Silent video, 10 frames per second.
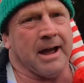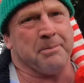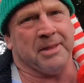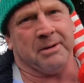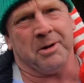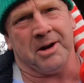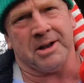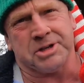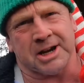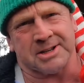Yeah, but there were
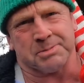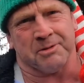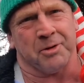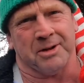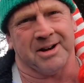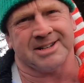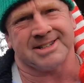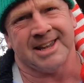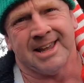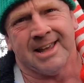chickens before there were eggs.